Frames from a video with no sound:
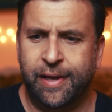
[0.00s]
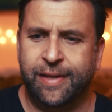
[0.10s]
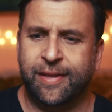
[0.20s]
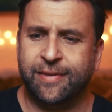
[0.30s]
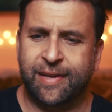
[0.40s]

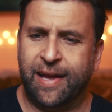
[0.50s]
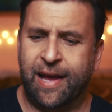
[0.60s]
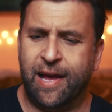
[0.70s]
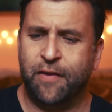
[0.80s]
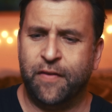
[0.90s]
It doesn't
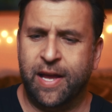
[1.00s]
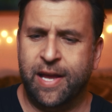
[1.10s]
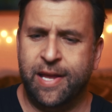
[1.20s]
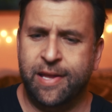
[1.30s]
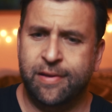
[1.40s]
have
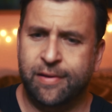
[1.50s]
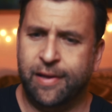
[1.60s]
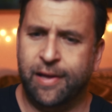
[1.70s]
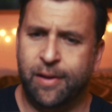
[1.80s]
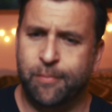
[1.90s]
a
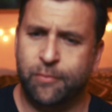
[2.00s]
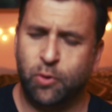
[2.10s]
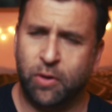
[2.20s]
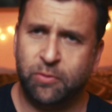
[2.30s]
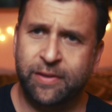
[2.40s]

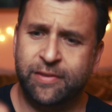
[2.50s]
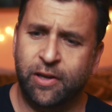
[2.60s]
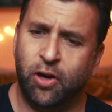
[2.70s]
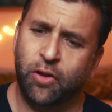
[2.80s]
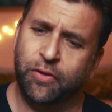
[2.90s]
quarter
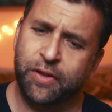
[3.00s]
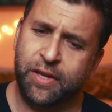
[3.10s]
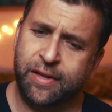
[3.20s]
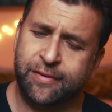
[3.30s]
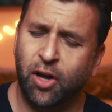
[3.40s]
20 on
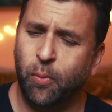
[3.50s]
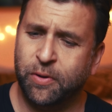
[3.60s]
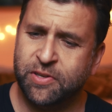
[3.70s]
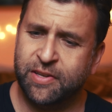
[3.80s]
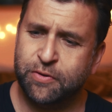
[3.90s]
the
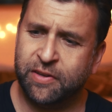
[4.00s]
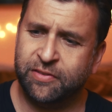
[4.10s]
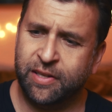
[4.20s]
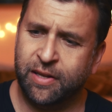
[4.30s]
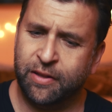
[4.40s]
top, which is interesting.